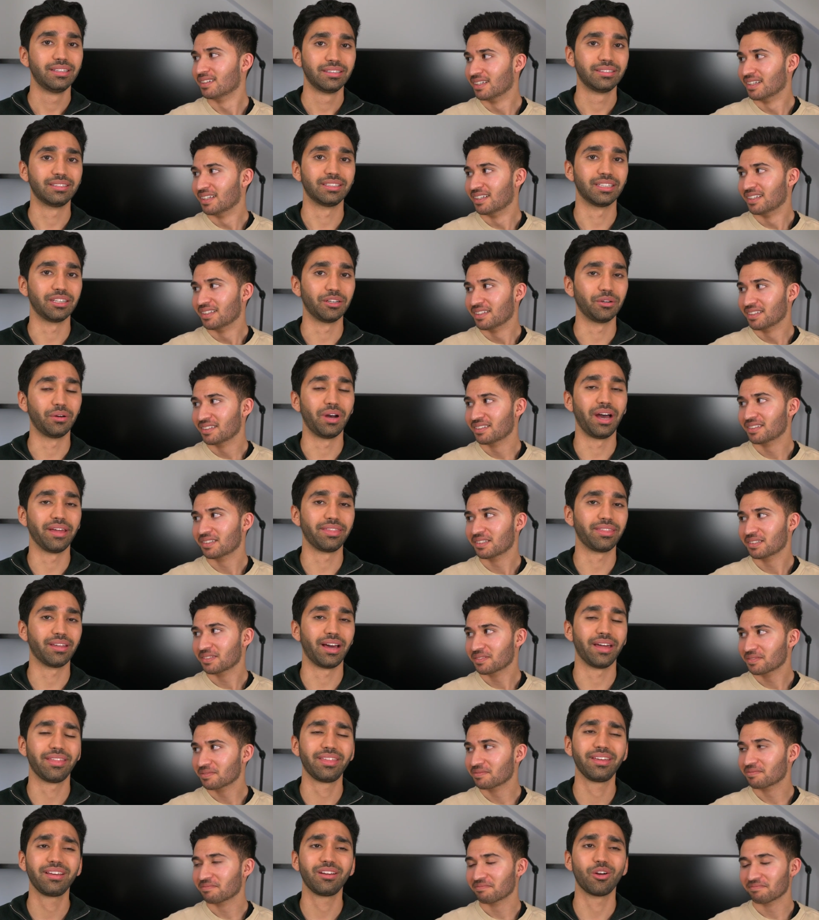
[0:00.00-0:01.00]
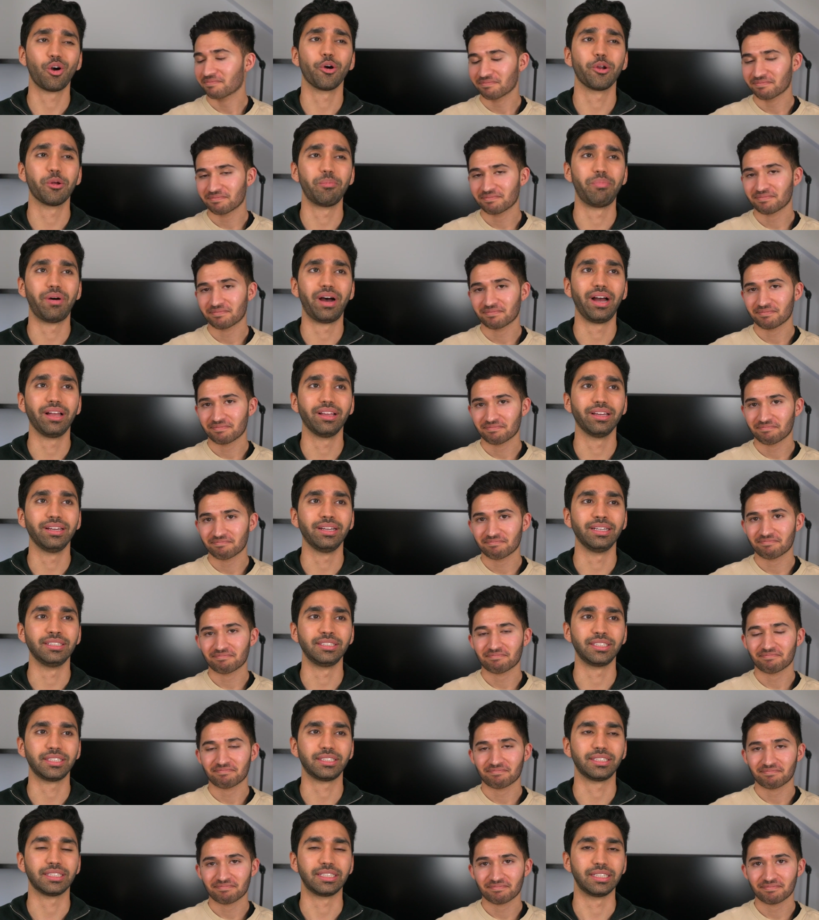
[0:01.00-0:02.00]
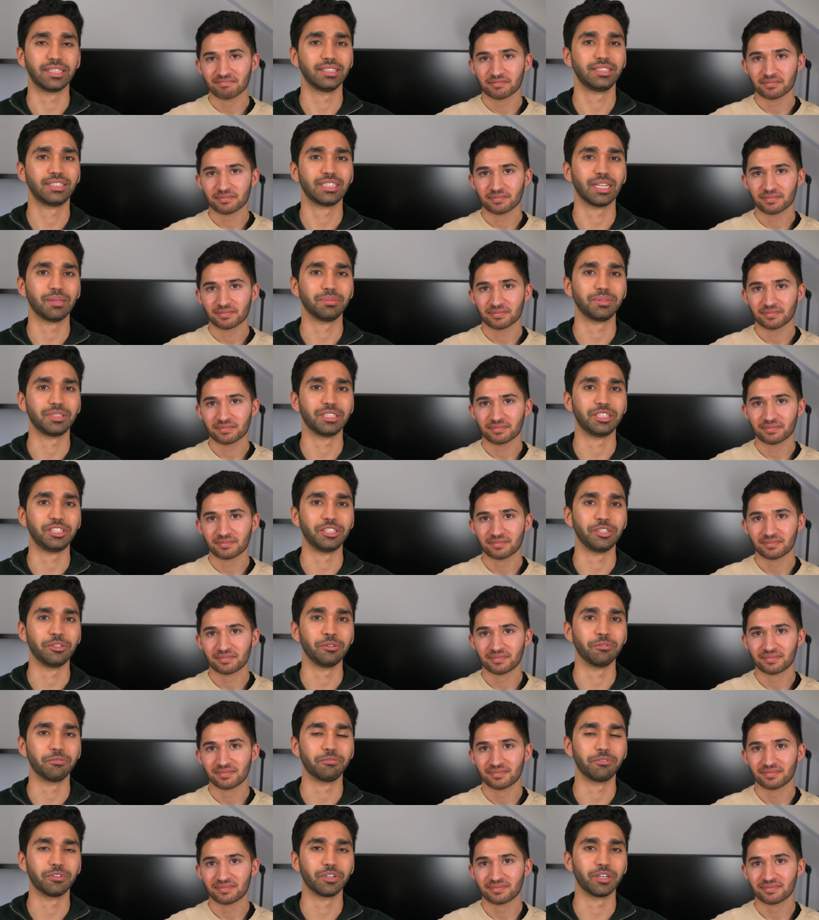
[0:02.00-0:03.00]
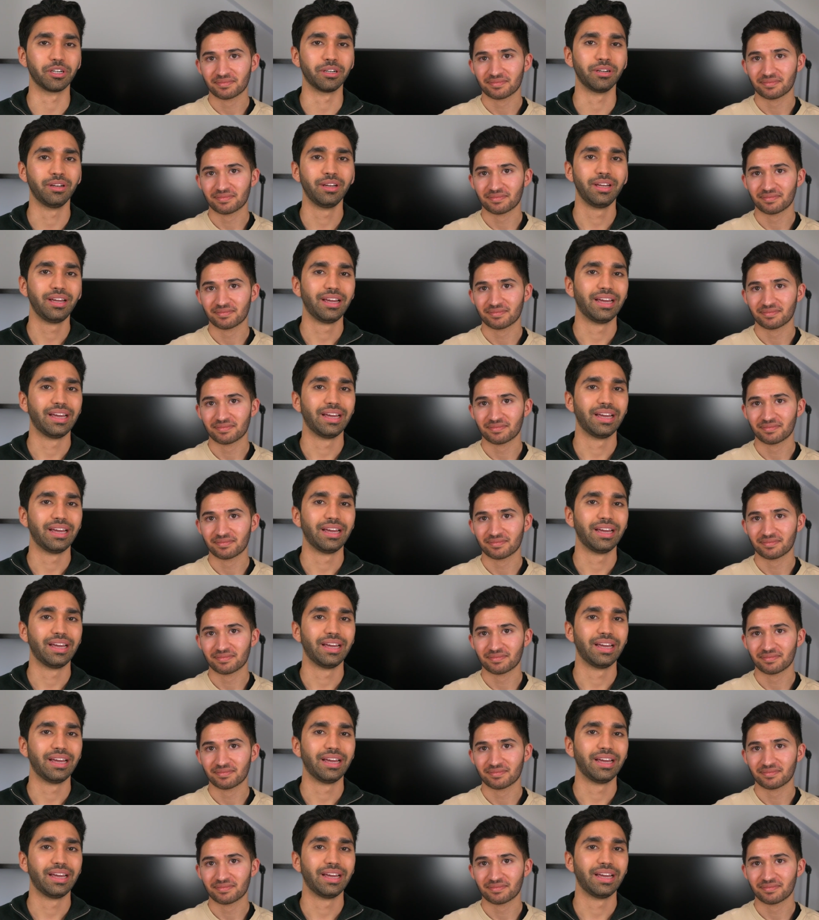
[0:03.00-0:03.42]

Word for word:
Speaker 1: So I, I, think autopilot is just a good substitute for